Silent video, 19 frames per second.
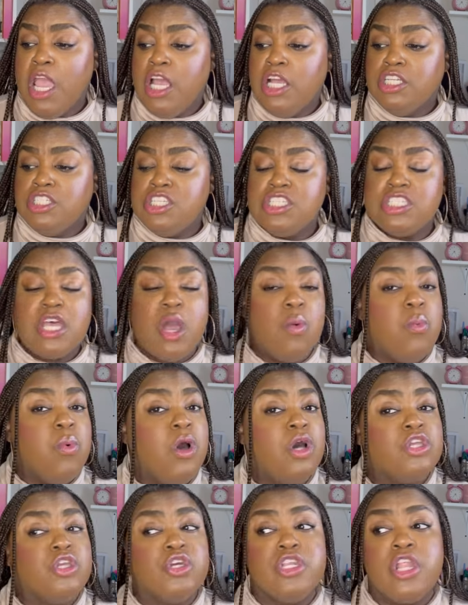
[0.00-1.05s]
She said,
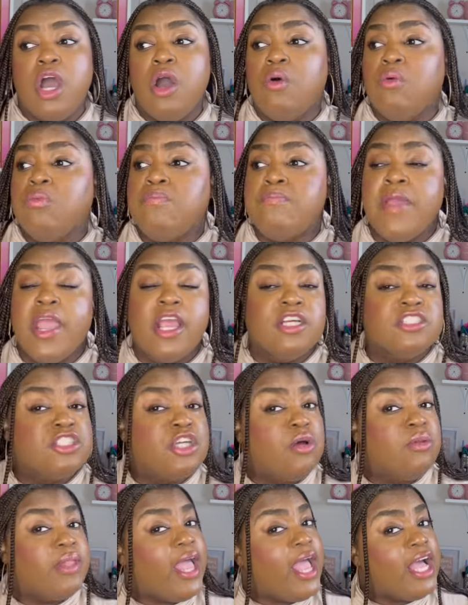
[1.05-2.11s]
well, marriage
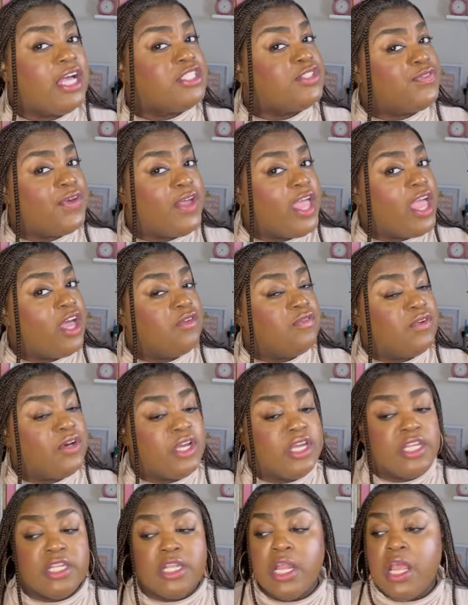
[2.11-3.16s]
don't last forever.
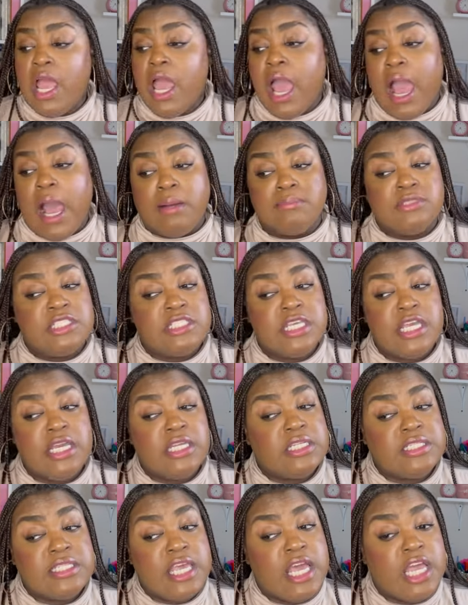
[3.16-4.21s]
And I'm just here
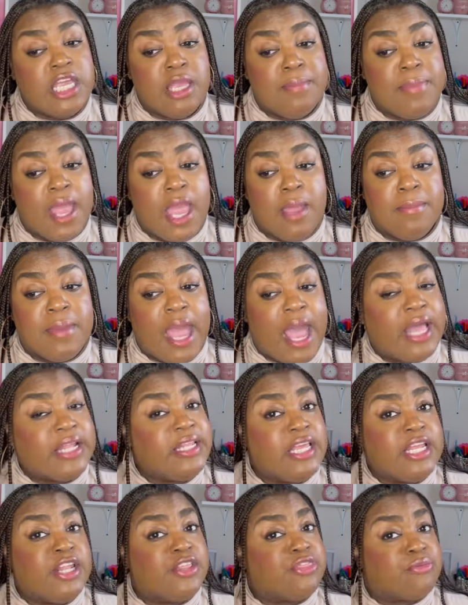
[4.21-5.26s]
to tell you, baby, I
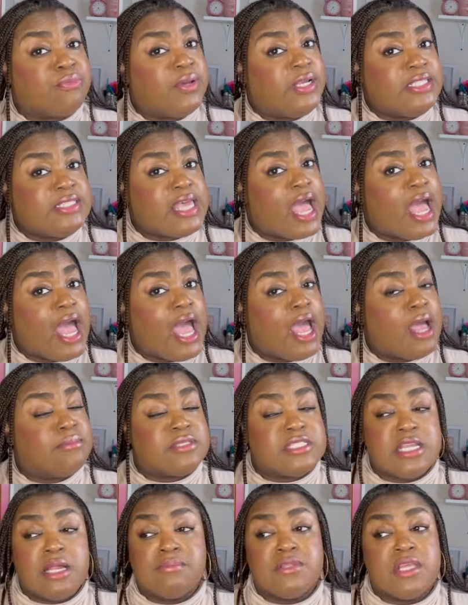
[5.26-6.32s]
did it 3
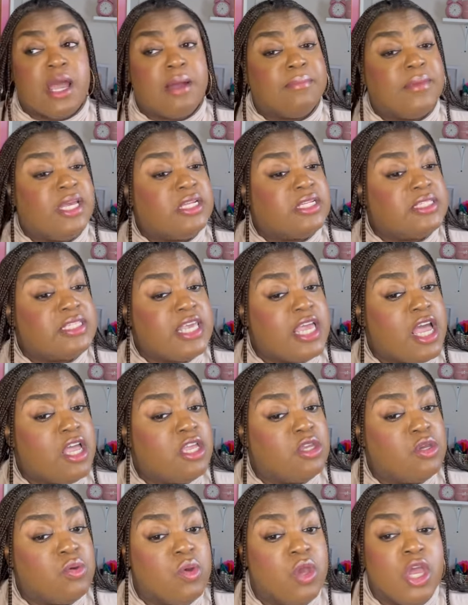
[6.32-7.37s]
times. And I'm here to tell
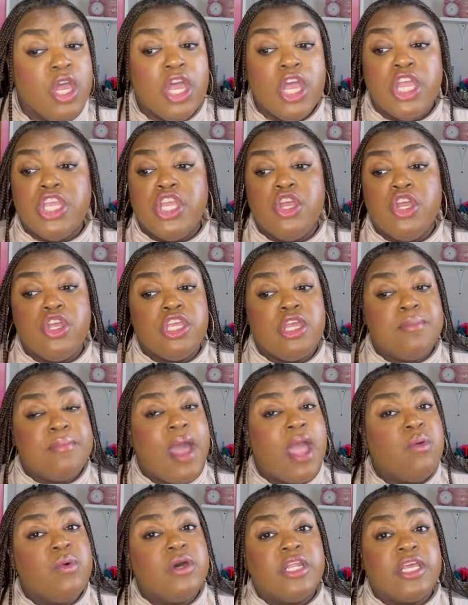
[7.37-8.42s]
you, you
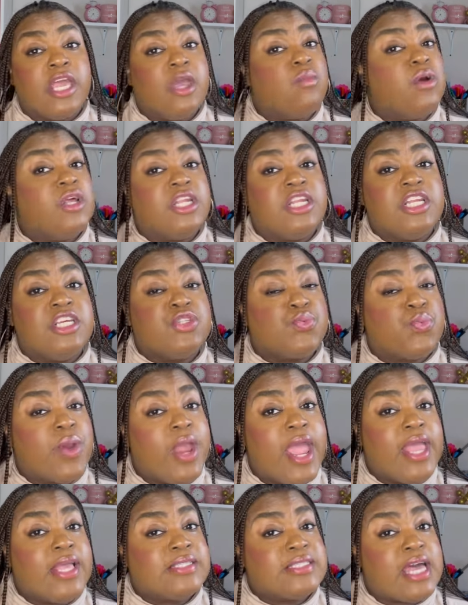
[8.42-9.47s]
might want to get one of these
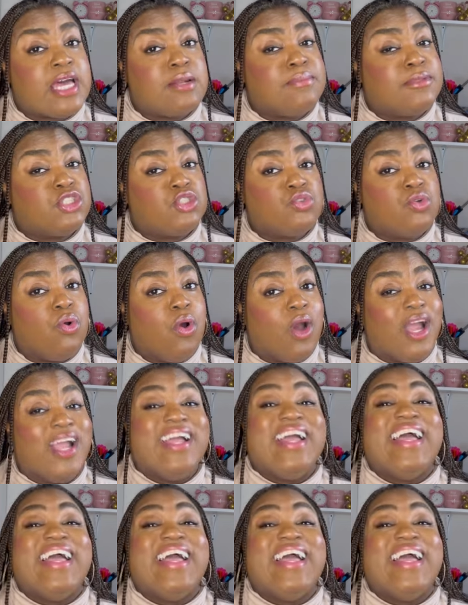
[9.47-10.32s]
rings out of my drawer.